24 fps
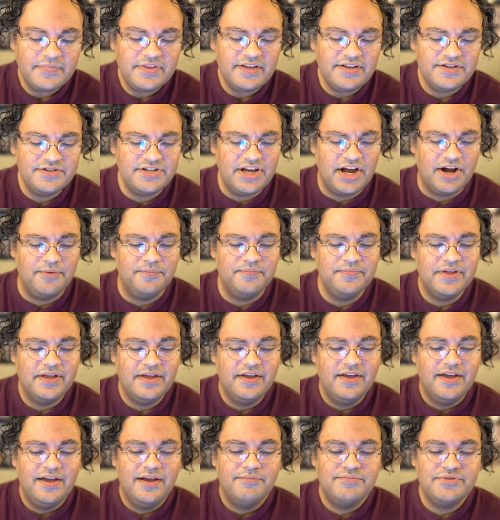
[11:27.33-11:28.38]
So,
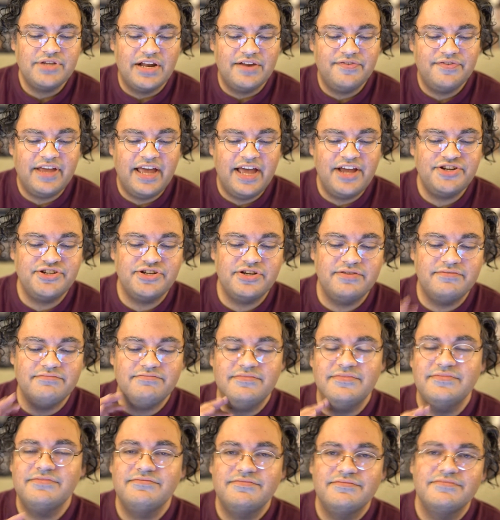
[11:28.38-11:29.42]
personification,
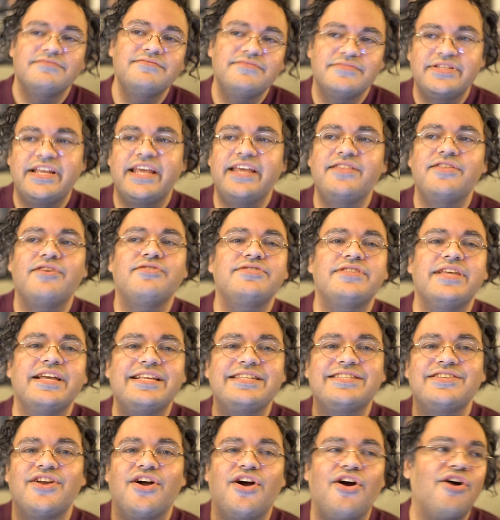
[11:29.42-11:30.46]
taking those
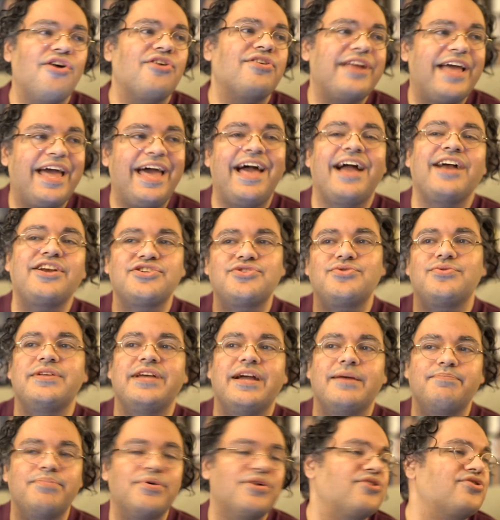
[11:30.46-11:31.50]
things that aren't actually
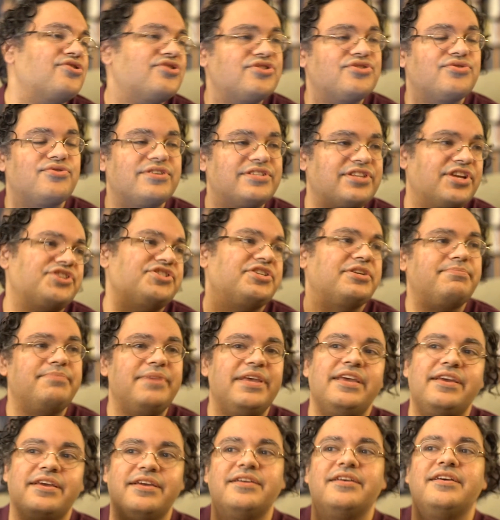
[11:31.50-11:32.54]
a person or a sentient
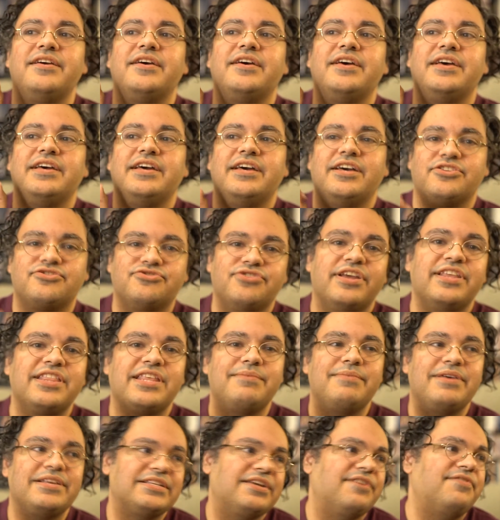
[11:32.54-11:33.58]
being and treating
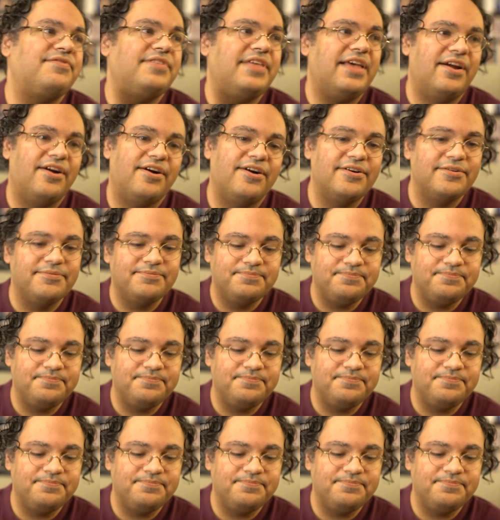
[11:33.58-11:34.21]
them as if they are.